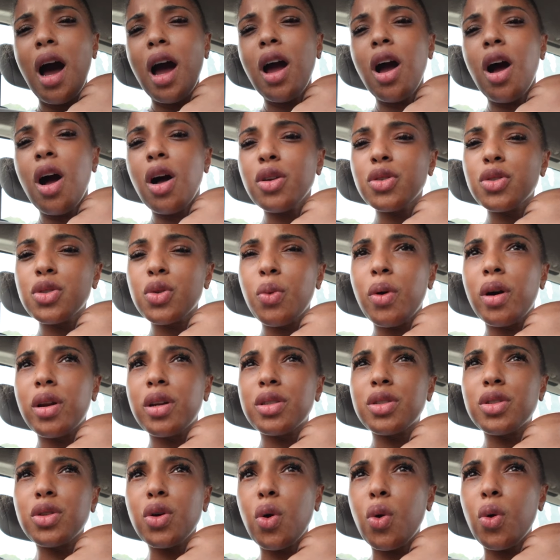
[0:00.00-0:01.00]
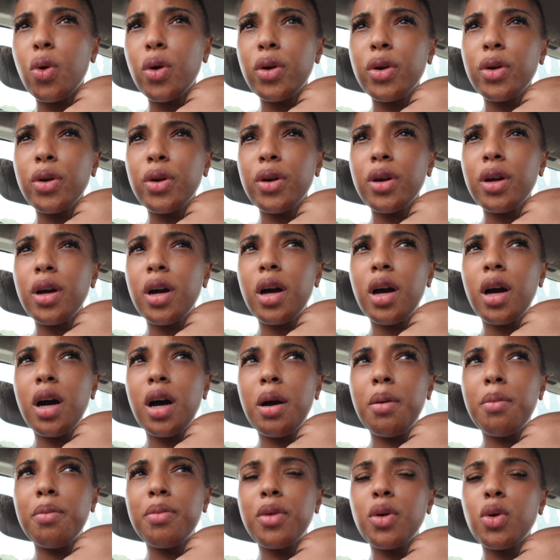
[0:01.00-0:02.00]
I also wanted to order
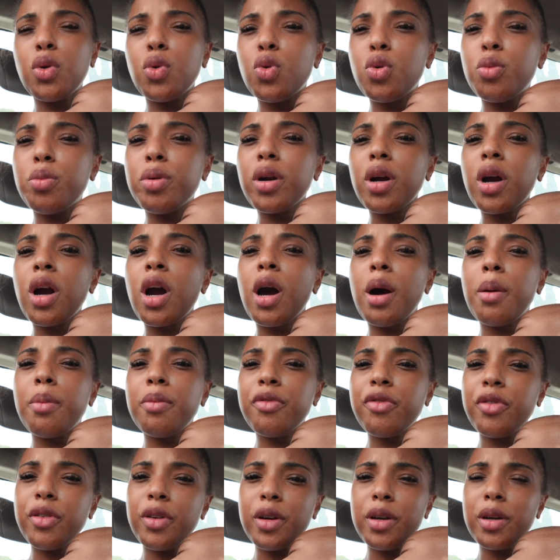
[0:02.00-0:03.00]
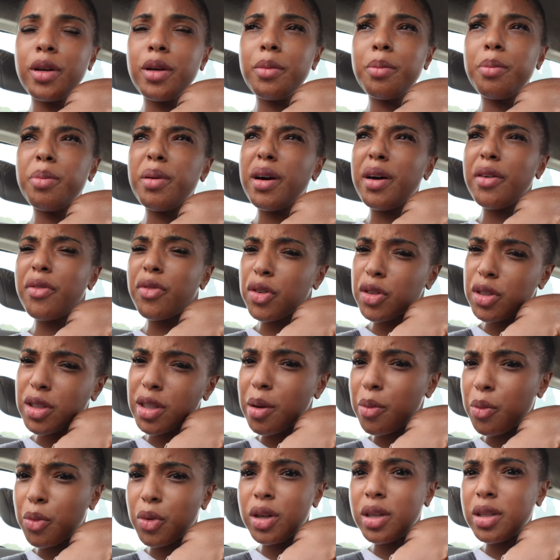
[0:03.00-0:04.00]
the Uber Comfort, but for
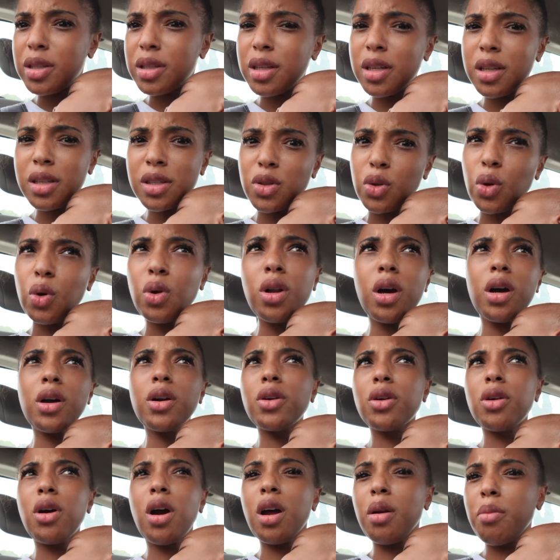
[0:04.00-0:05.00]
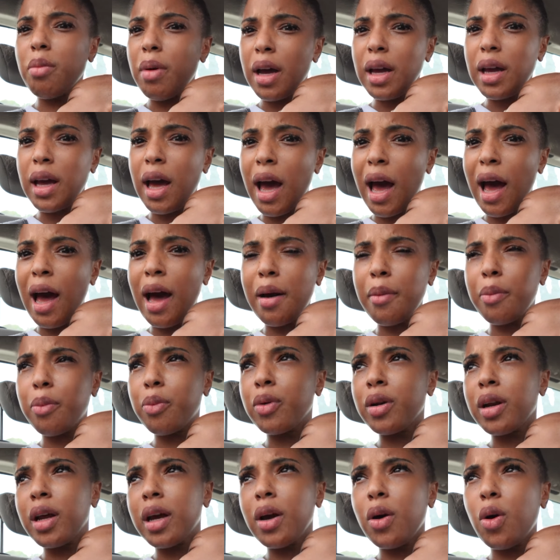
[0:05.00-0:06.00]
some reason, it's no longer on my app.
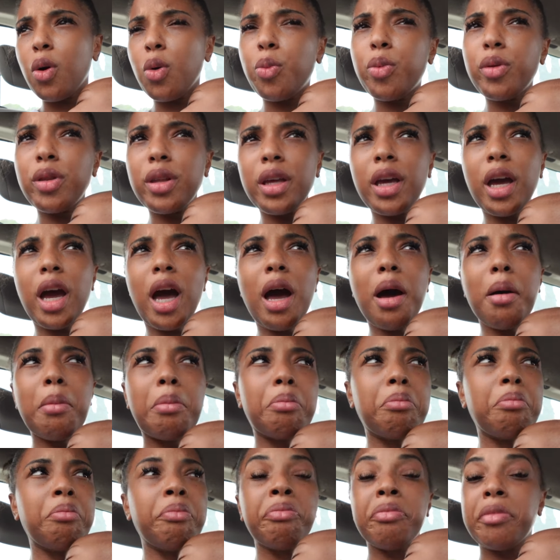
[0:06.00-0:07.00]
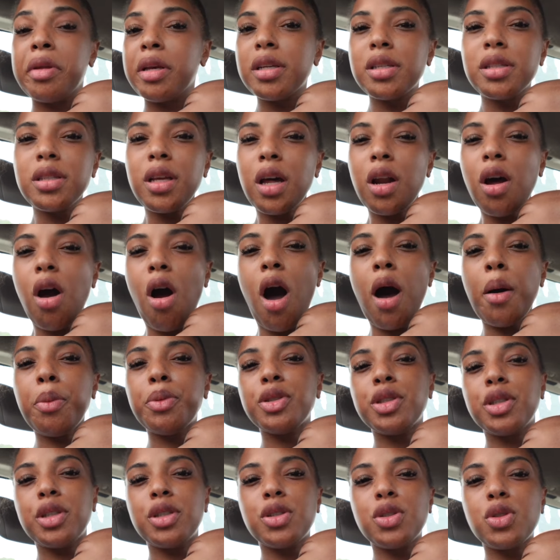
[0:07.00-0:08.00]
When I open the app, it's not an
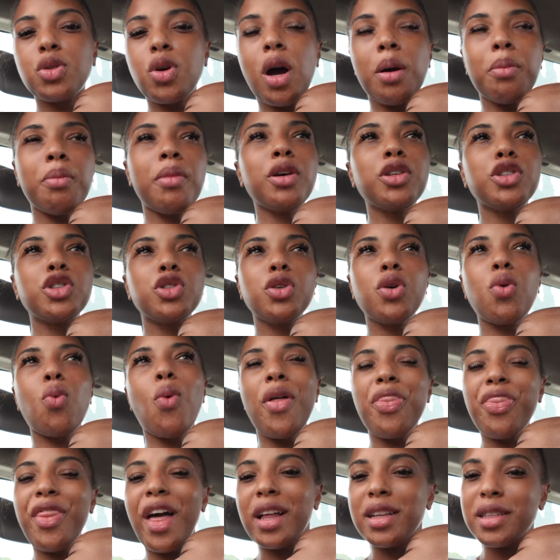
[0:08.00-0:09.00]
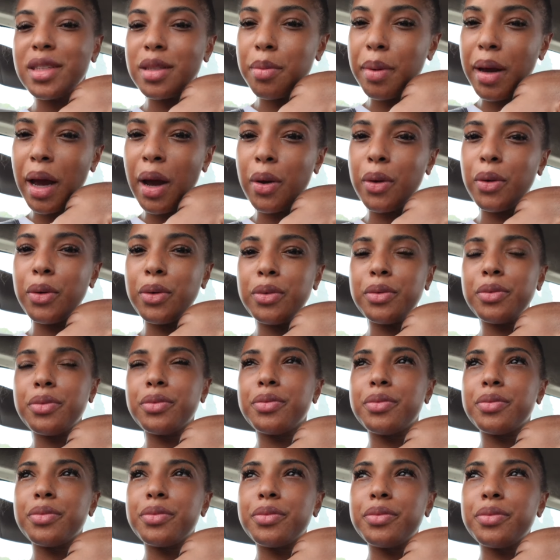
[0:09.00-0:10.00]
option, so I'm not sure what that's about.
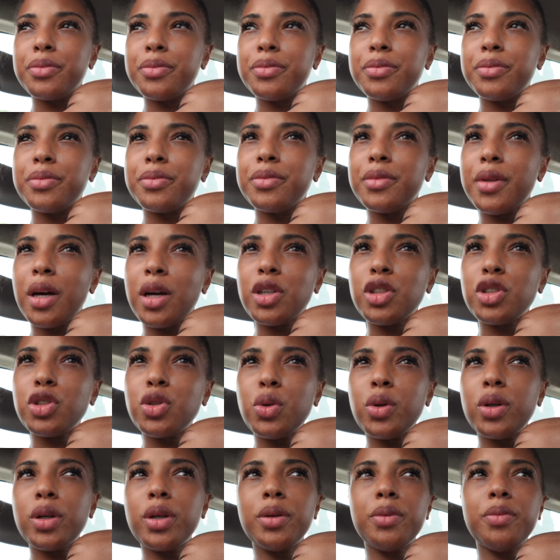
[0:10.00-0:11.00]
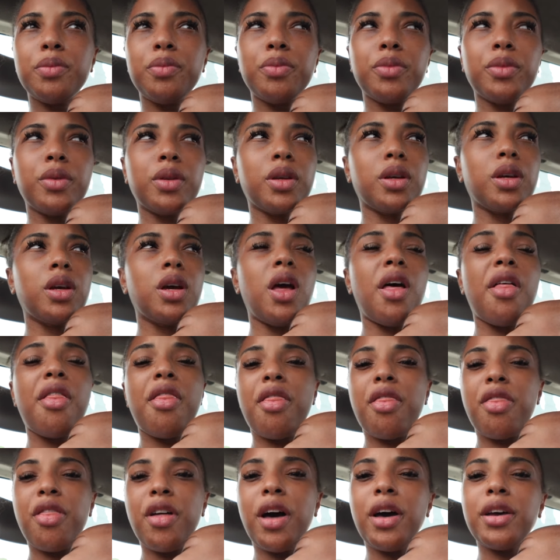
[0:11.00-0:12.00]
I'm not sure.
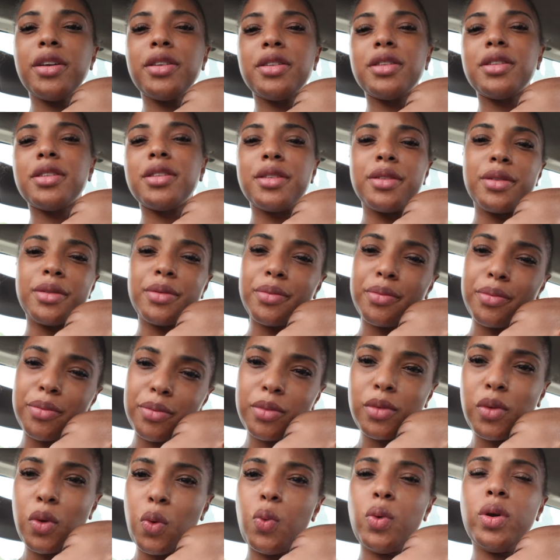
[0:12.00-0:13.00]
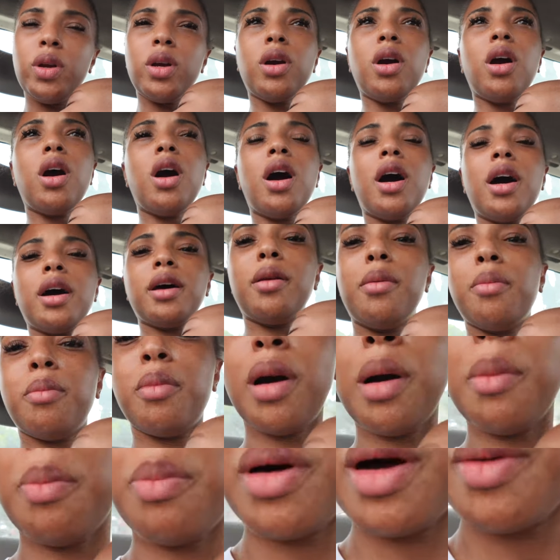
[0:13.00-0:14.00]
Thus, we are hot. Bop